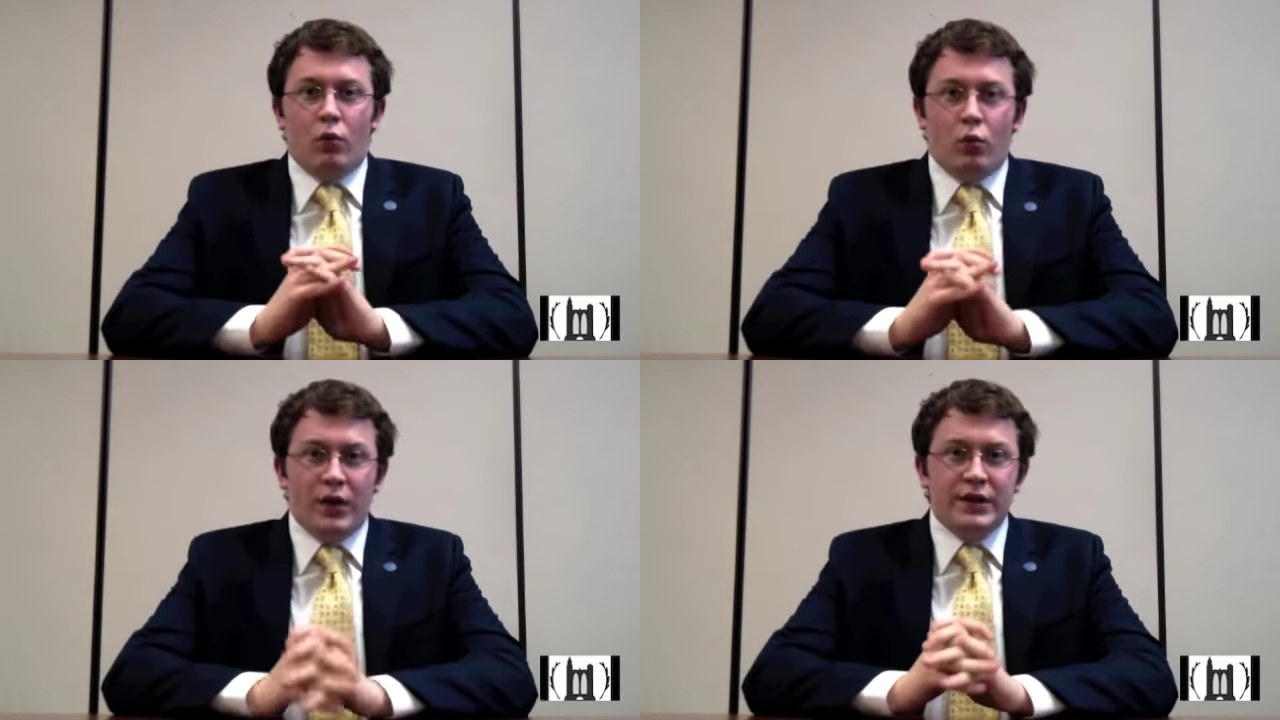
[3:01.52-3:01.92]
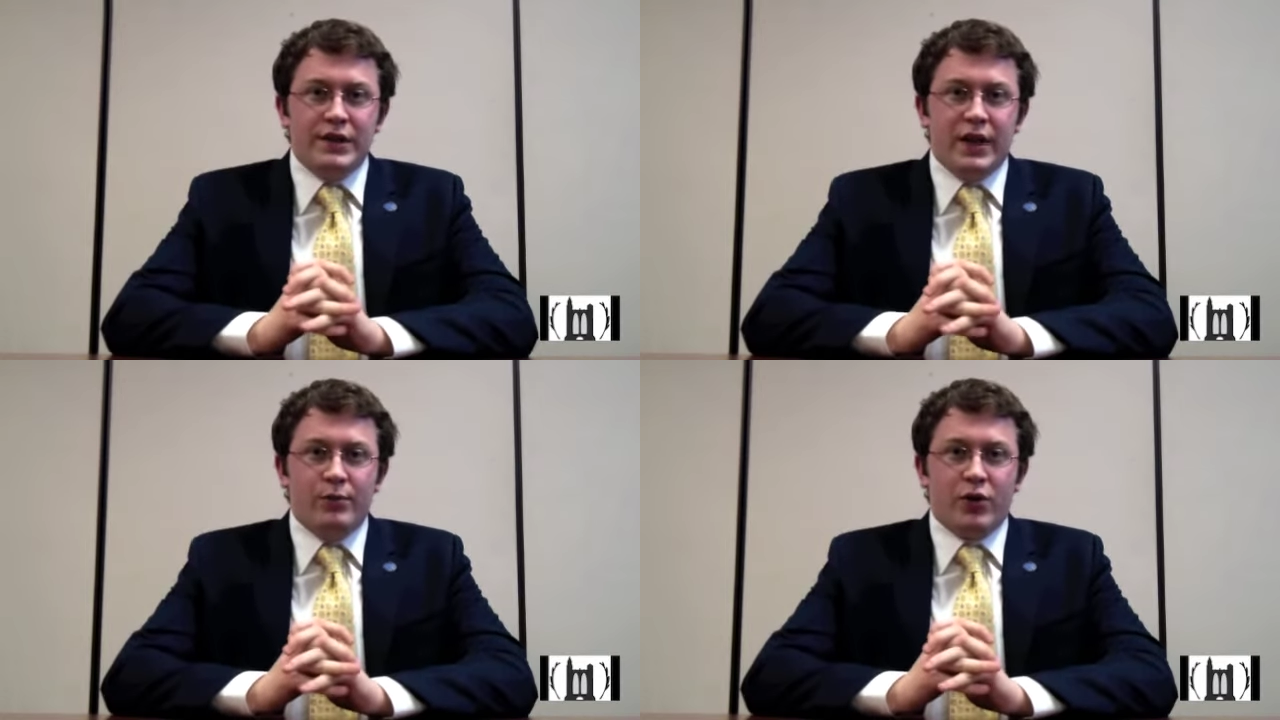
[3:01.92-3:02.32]

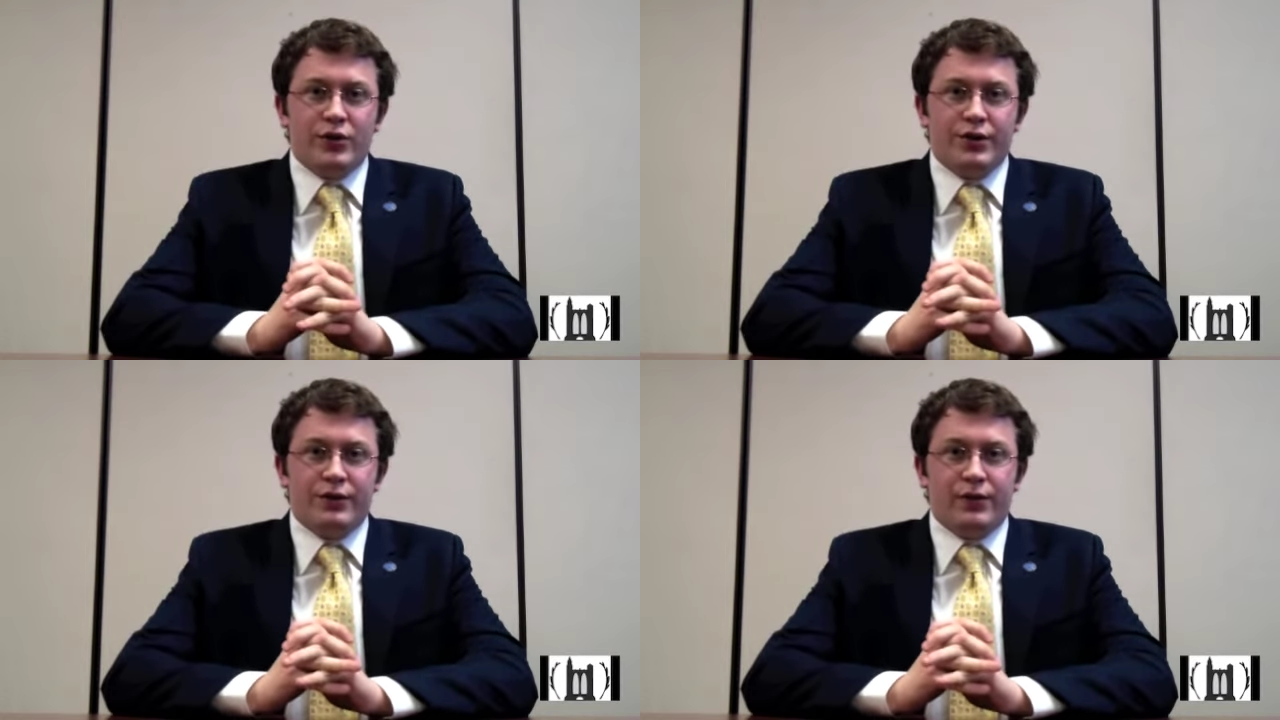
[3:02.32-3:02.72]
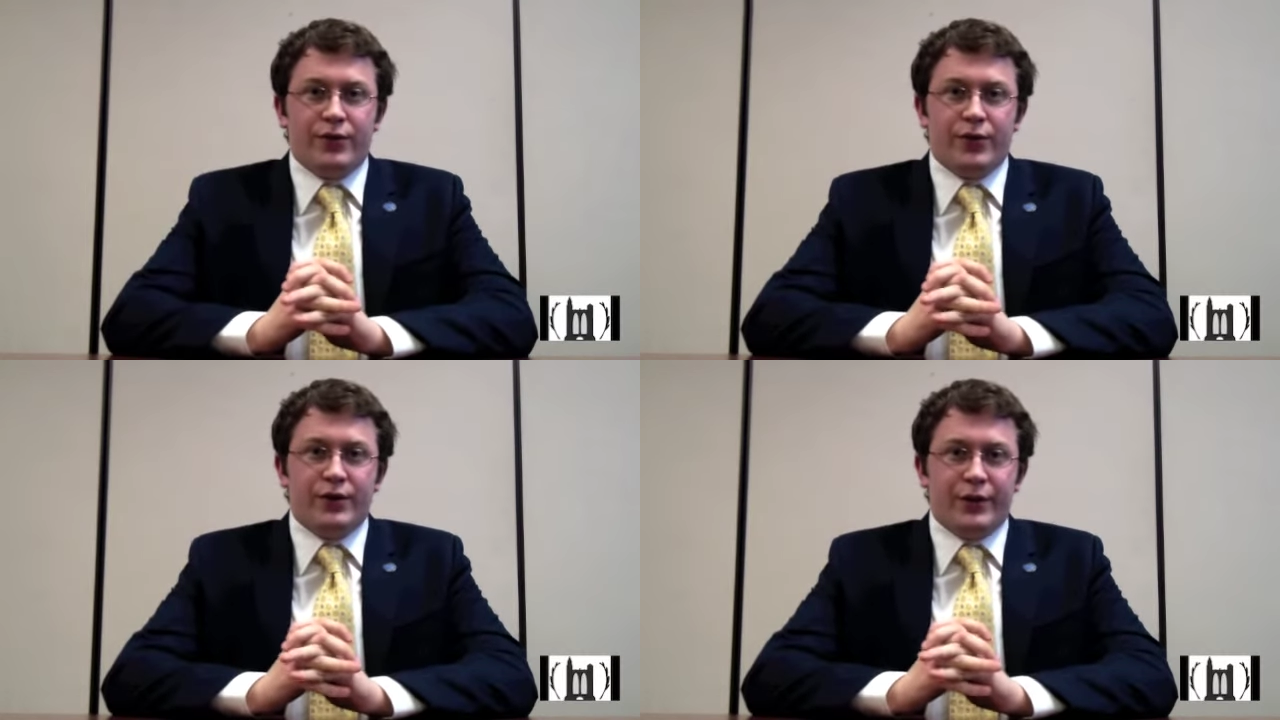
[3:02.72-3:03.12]
Once a motion
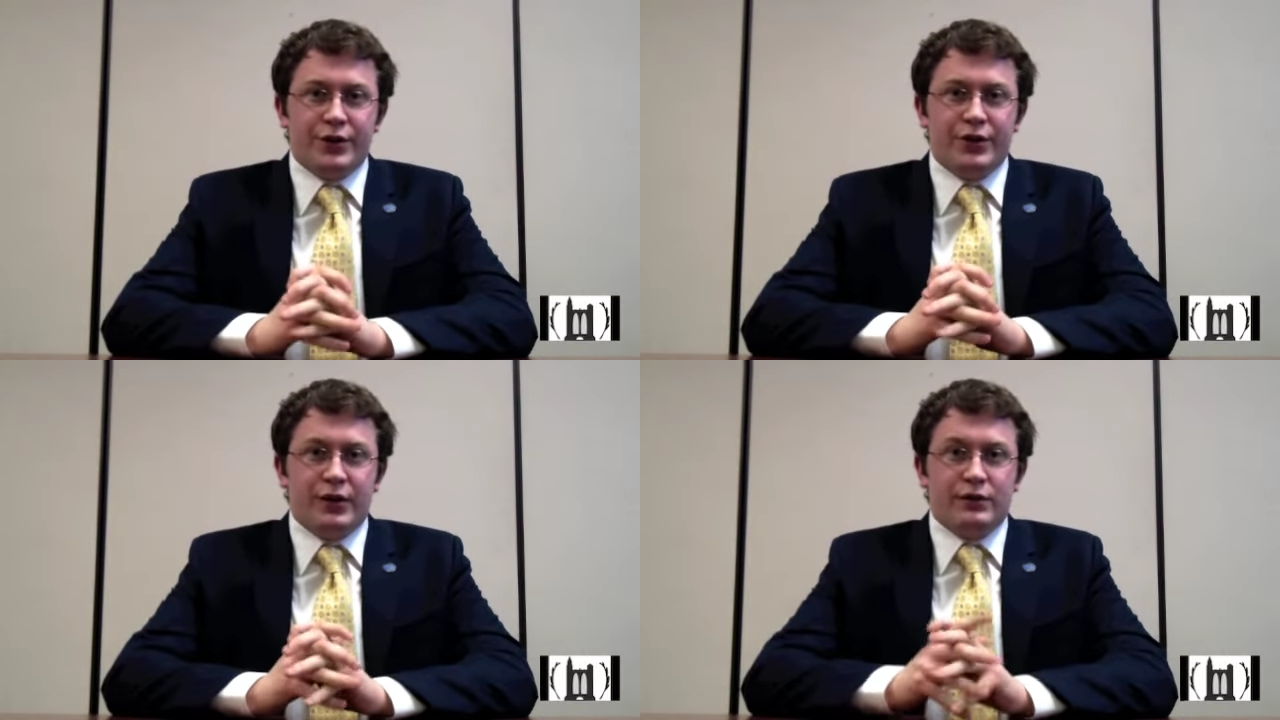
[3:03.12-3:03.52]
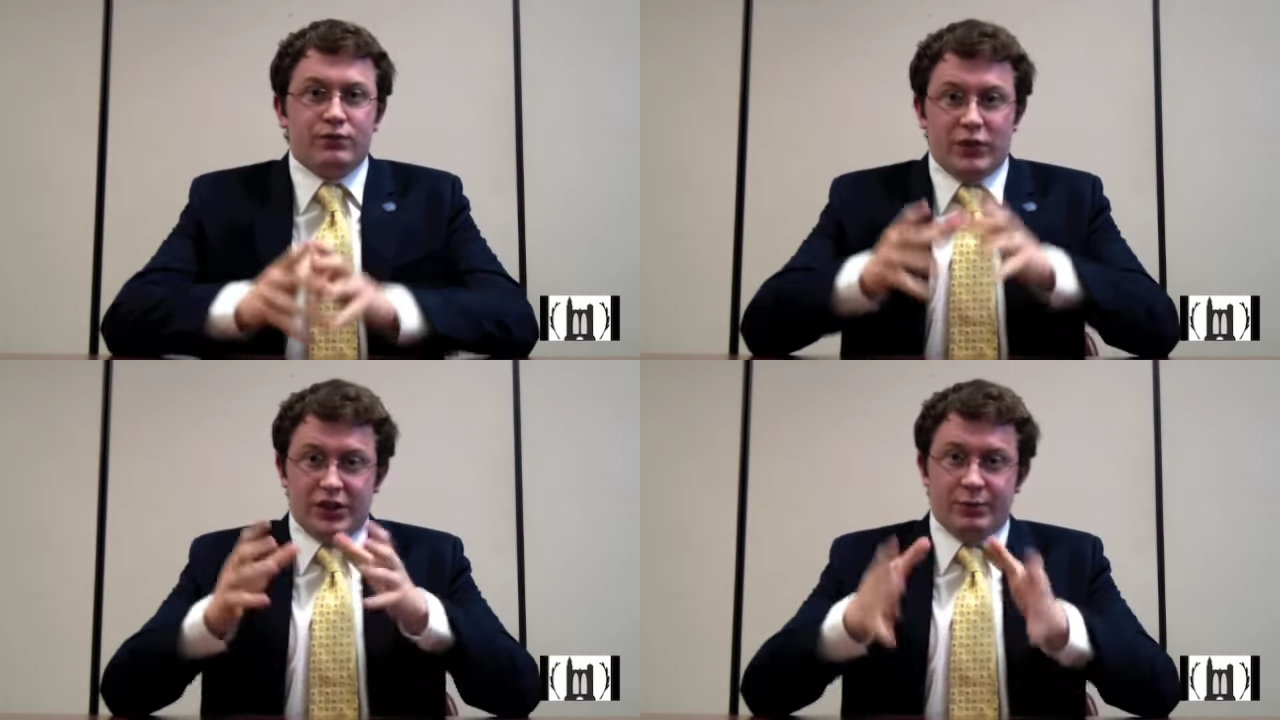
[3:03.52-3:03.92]
for
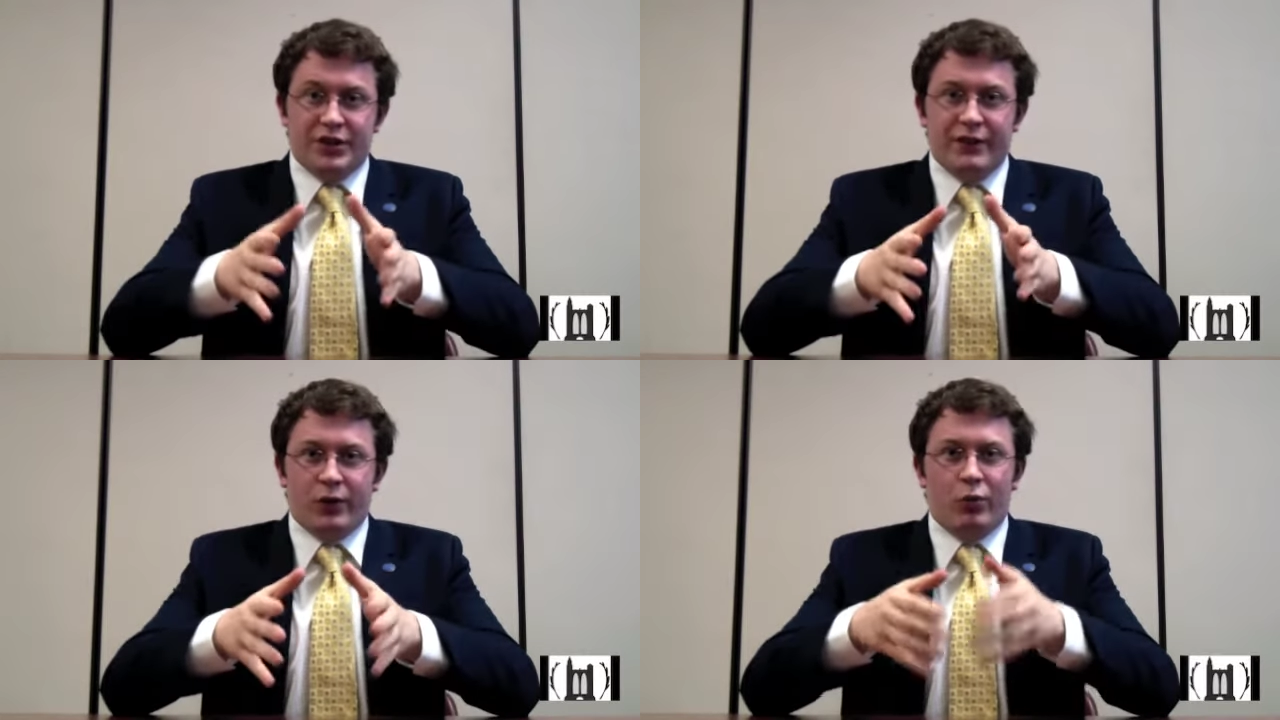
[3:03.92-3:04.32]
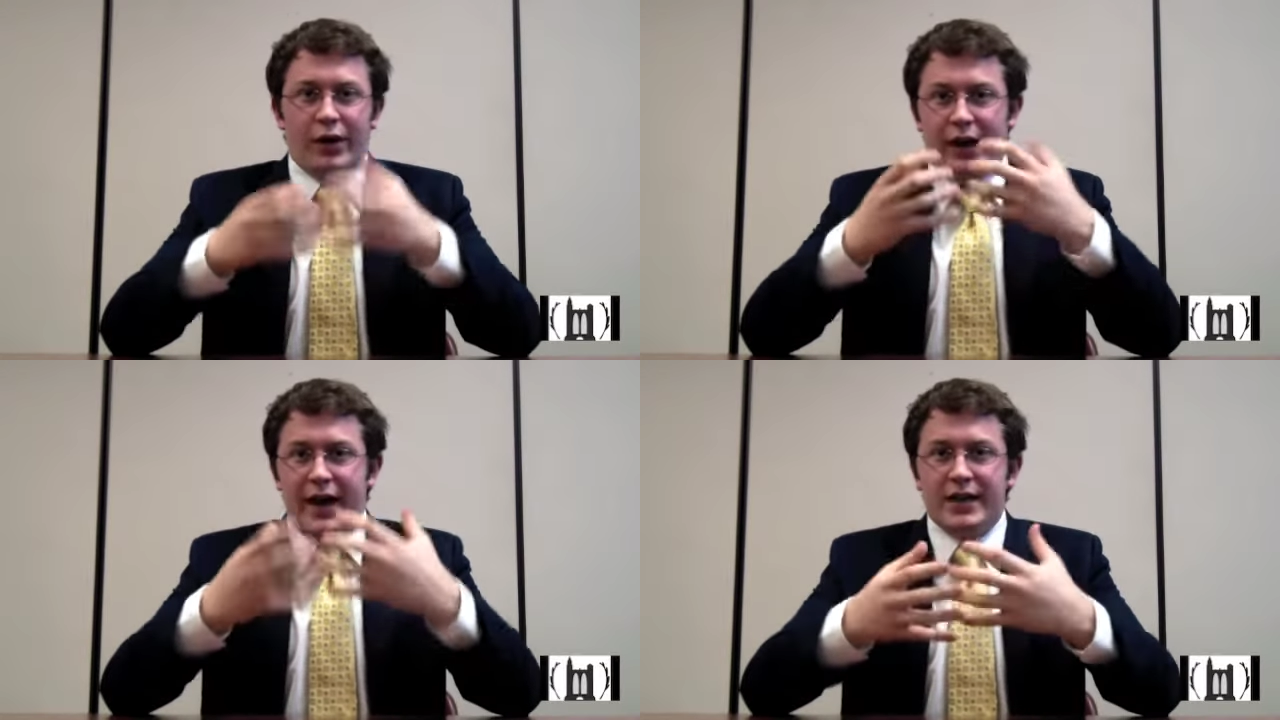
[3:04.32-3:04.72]
division, a specific
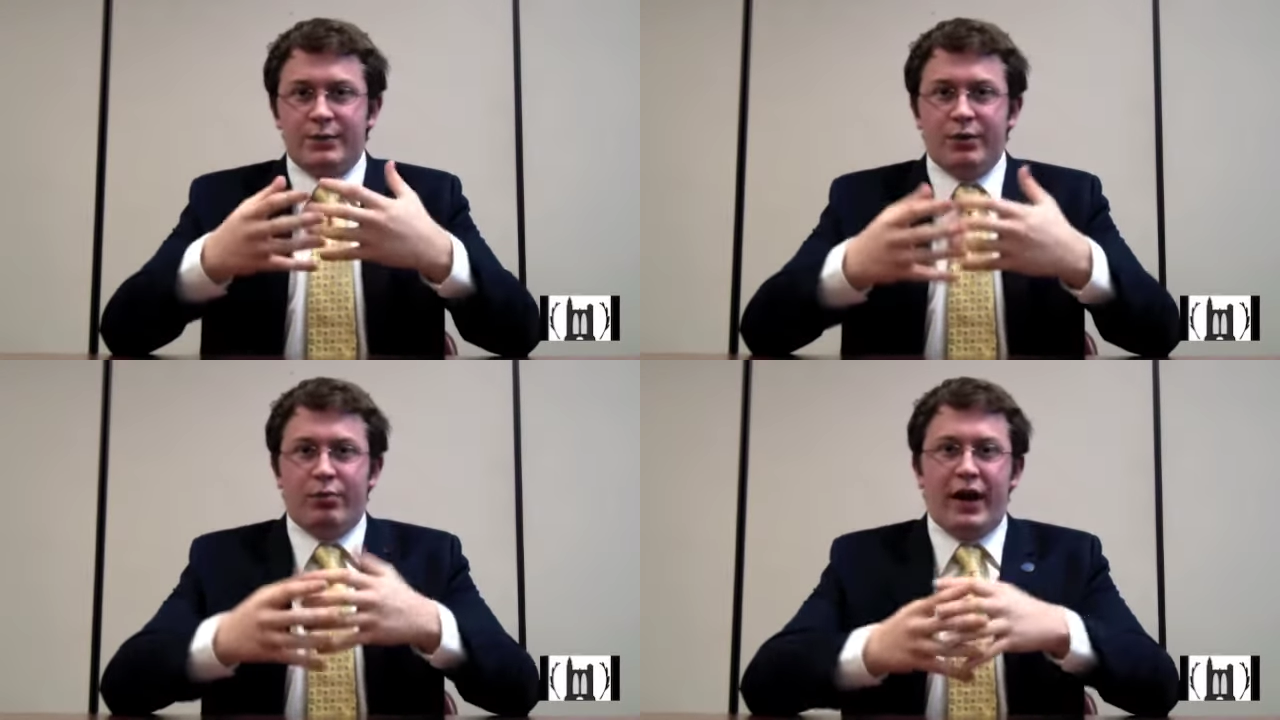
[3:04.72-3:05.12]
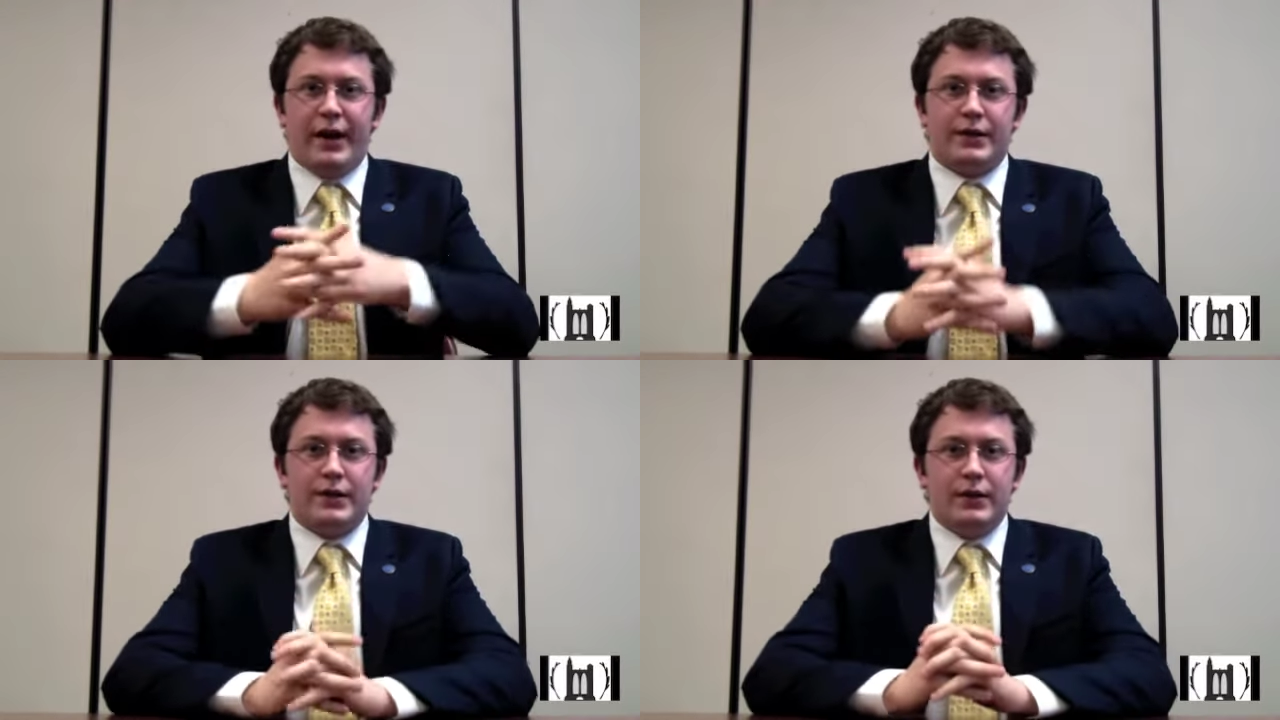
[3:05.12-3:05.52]
one, has been
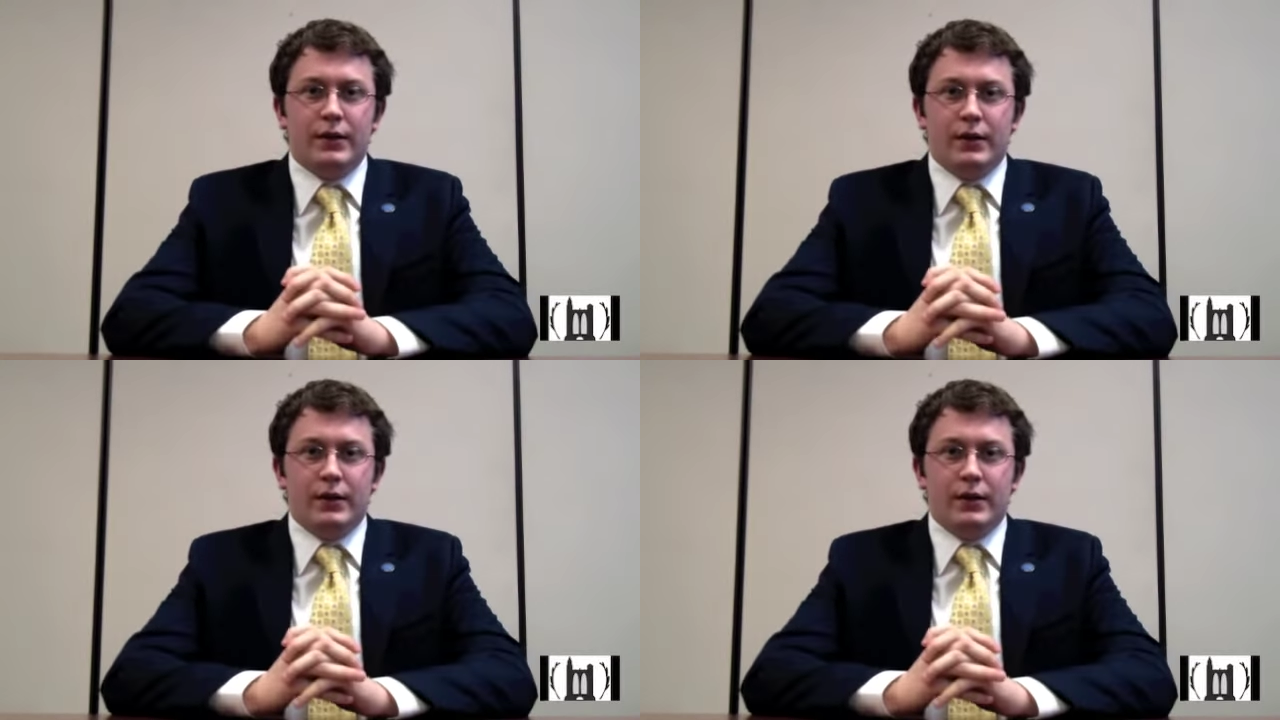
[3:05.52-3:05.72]
passed,